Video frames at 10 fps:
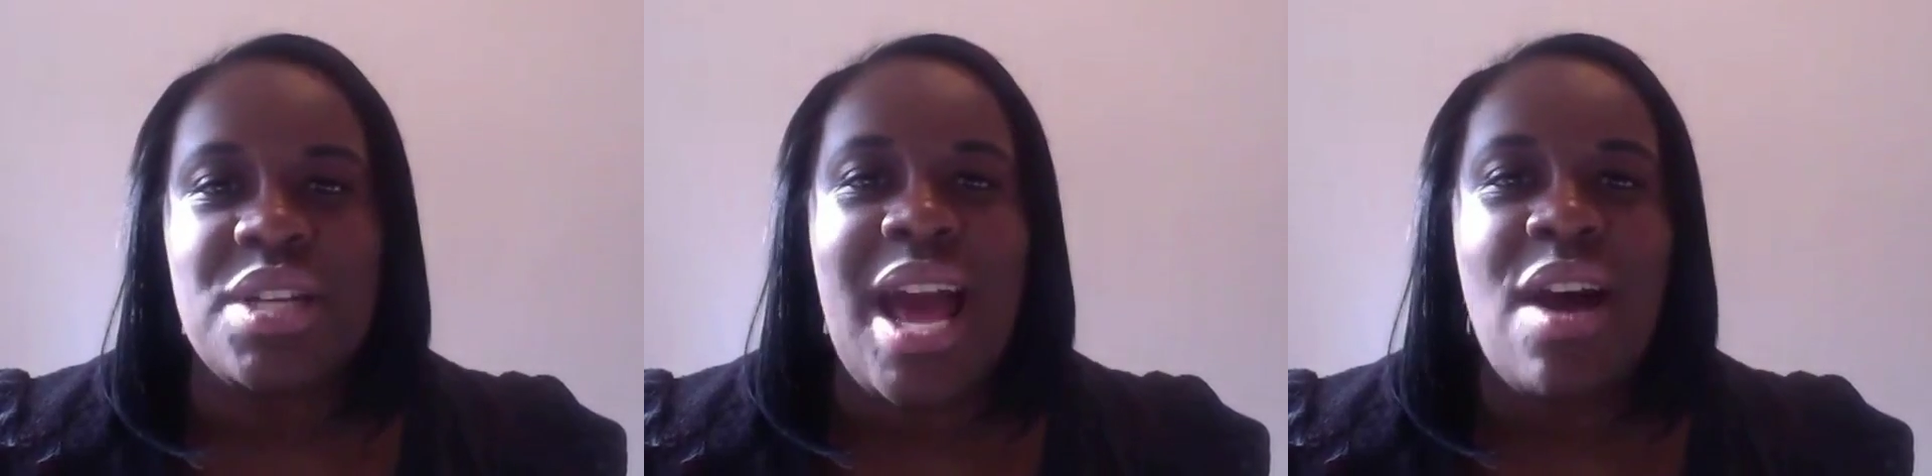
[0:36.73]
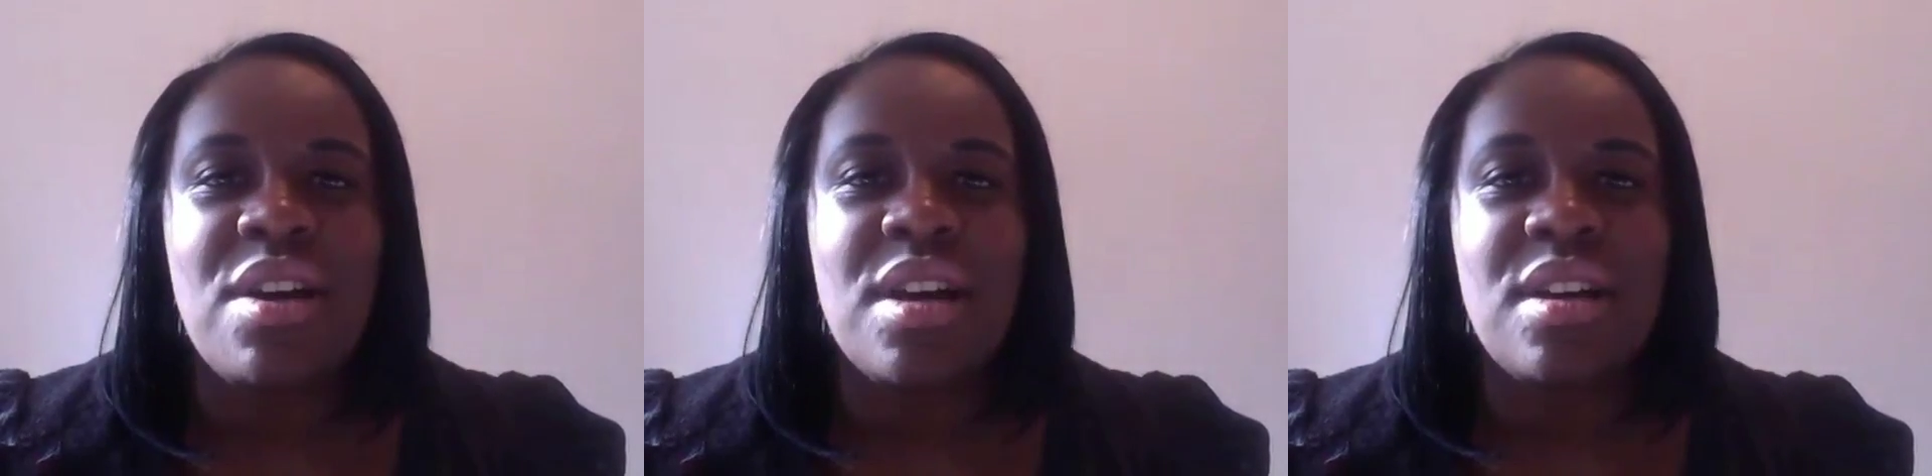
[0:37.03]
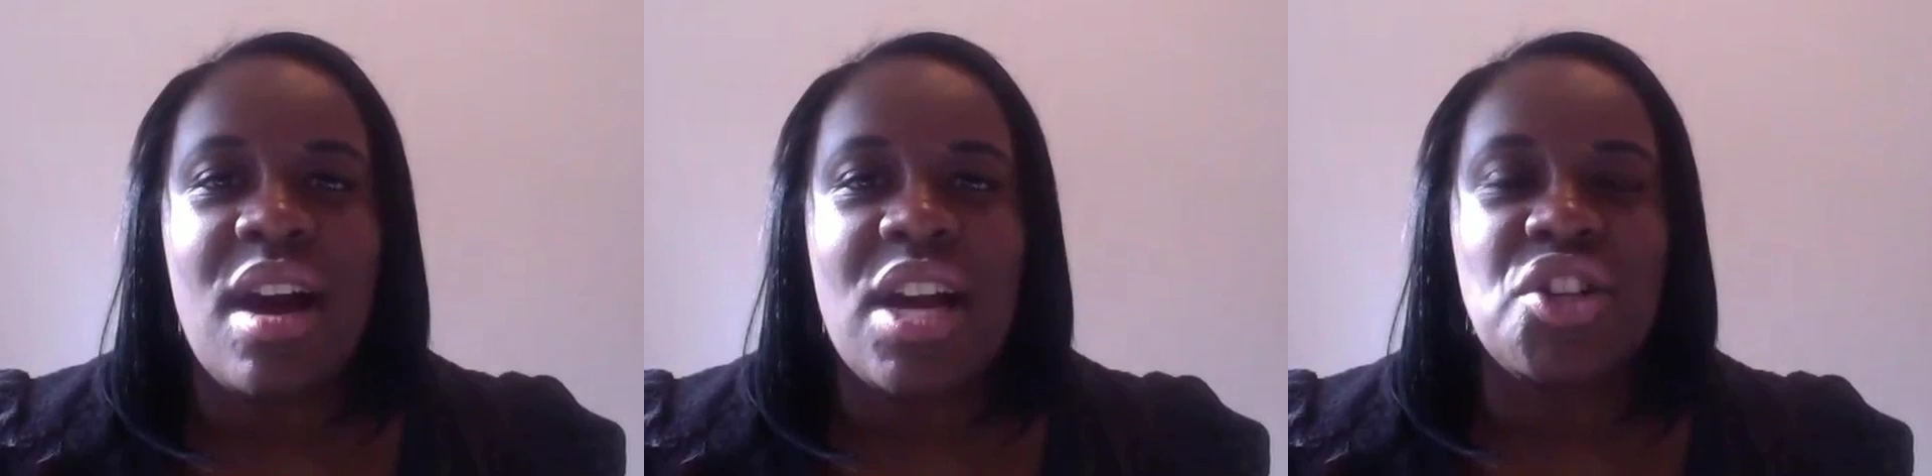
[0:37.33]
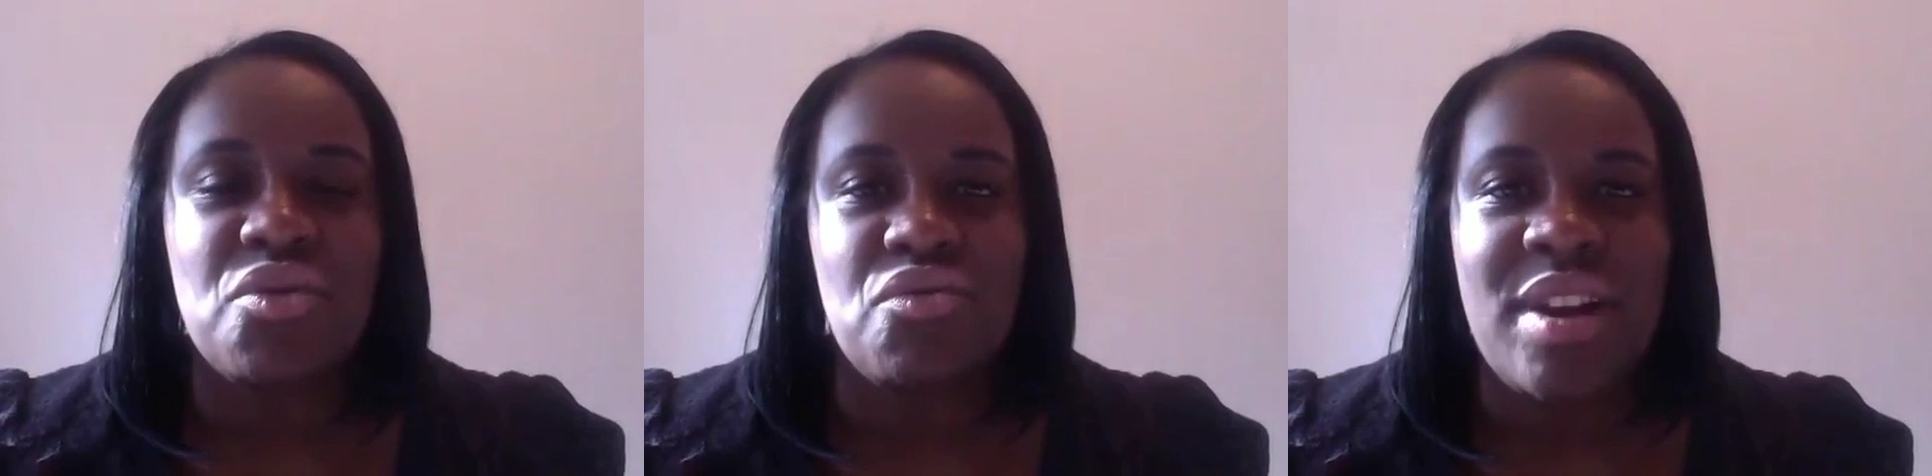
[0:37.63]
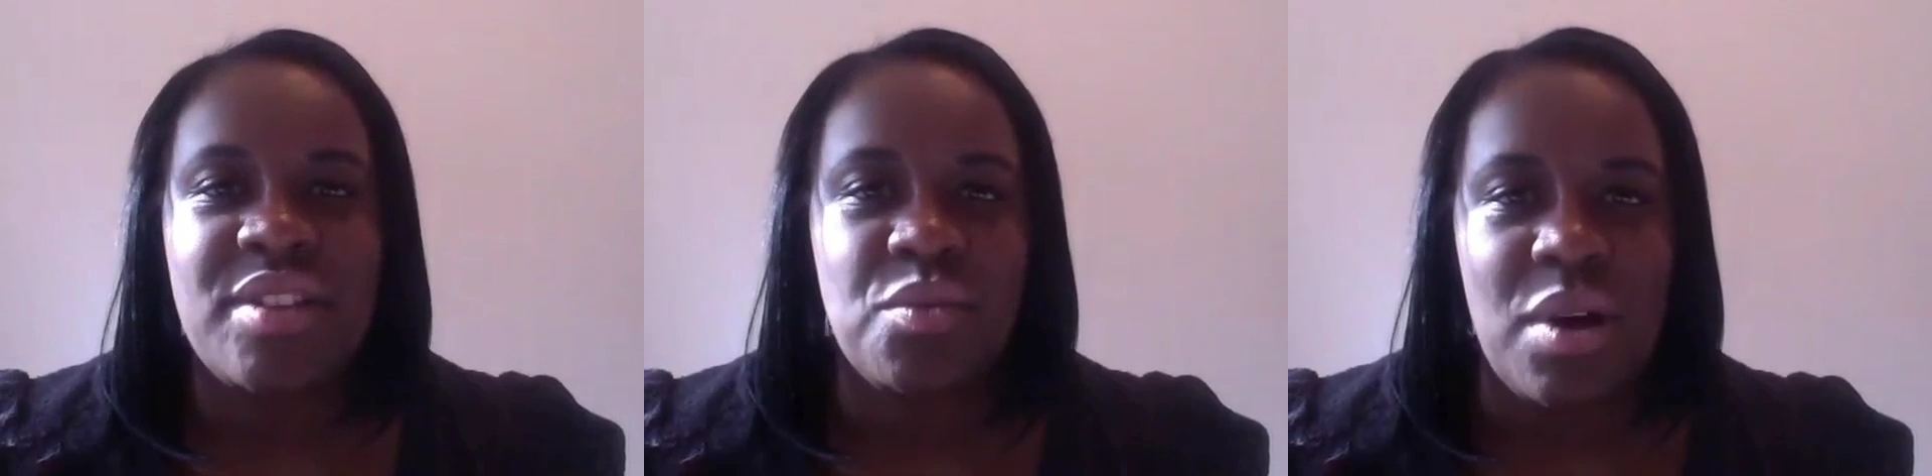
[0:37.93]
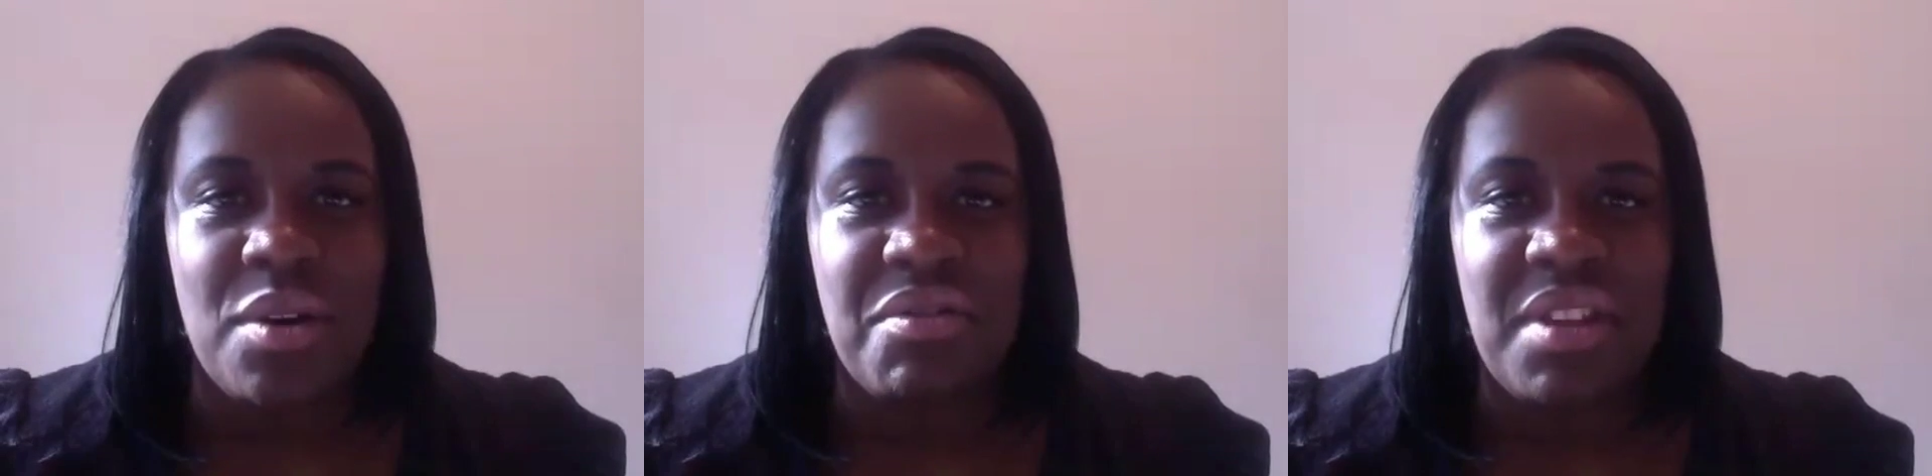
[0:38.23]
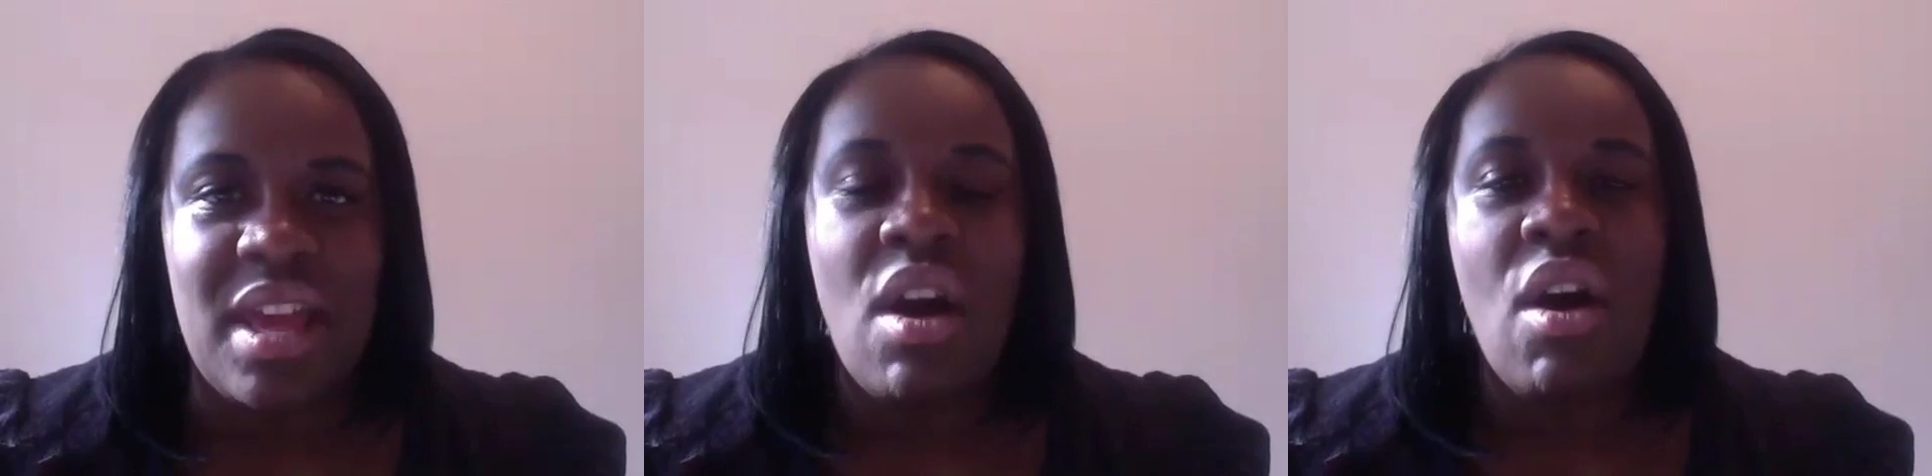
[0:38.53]
How can I dress
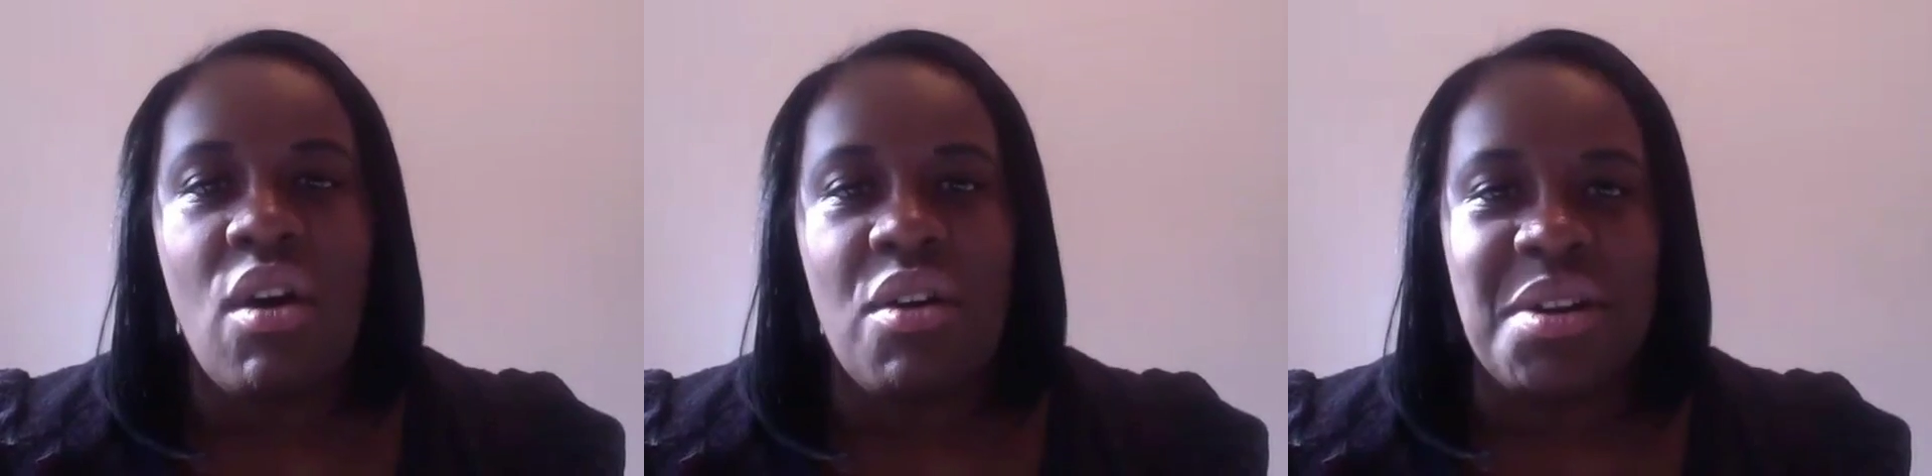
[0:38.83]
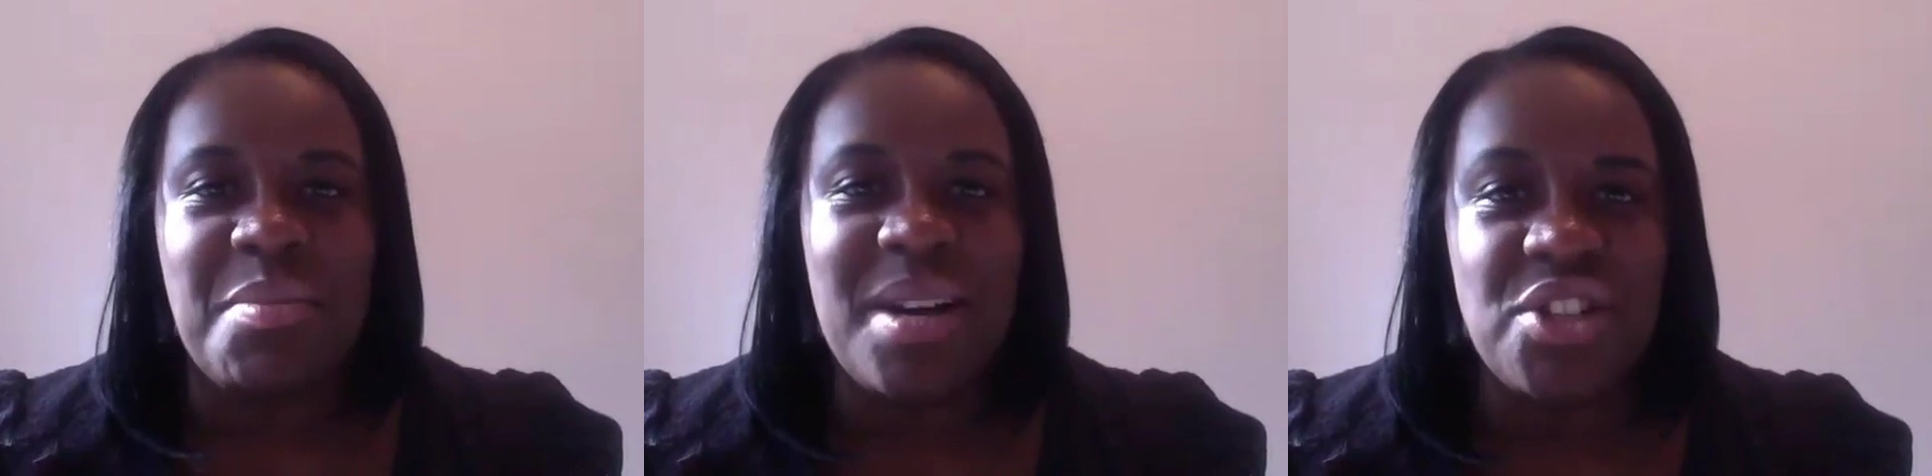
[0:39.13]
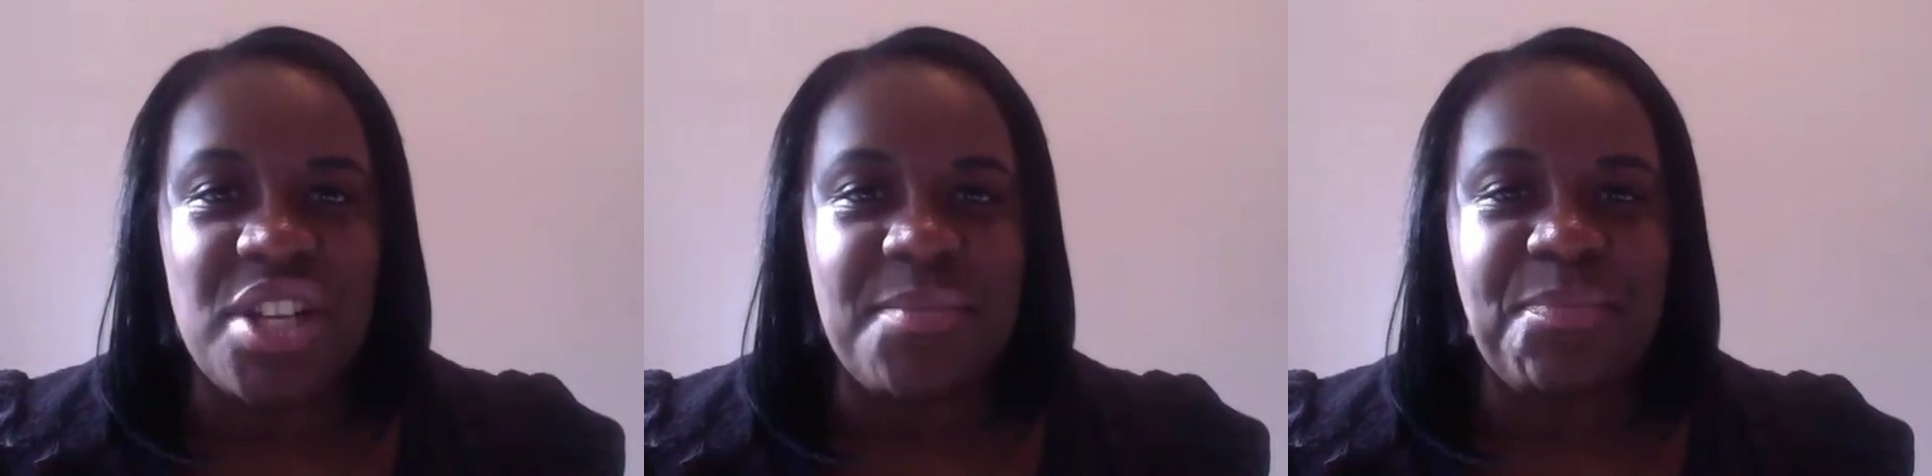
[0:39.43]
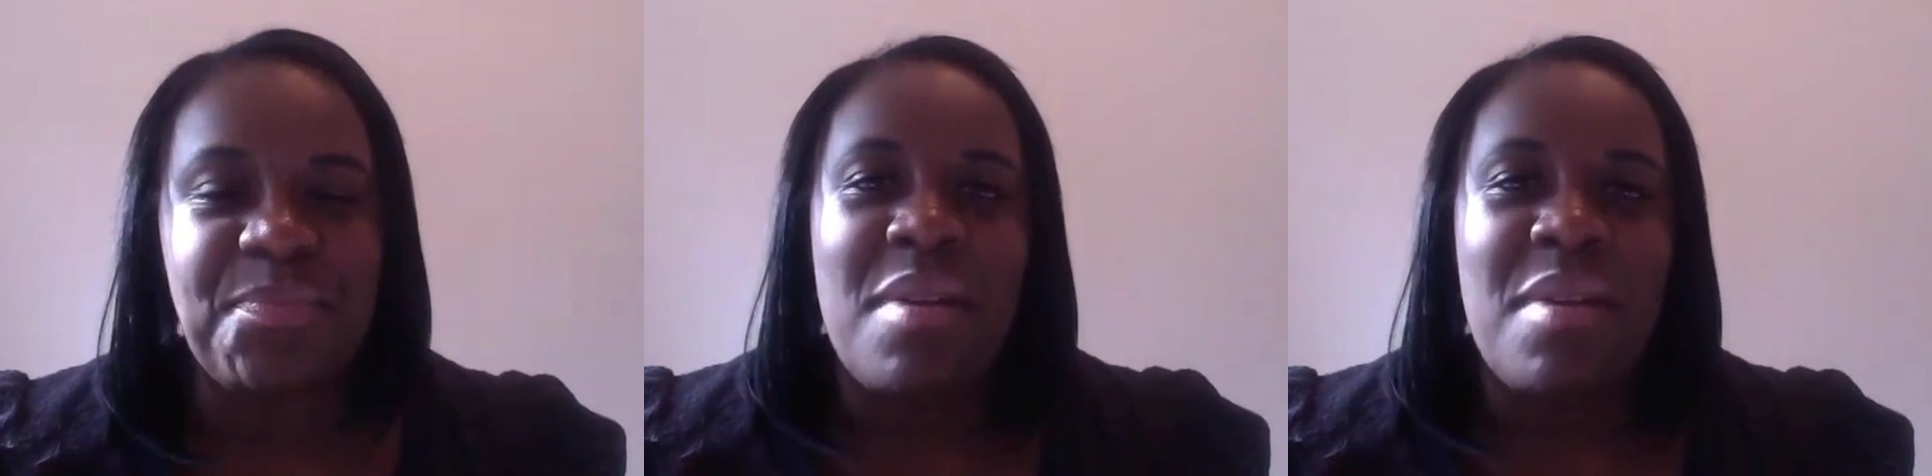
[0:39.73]
wealthy on a budget?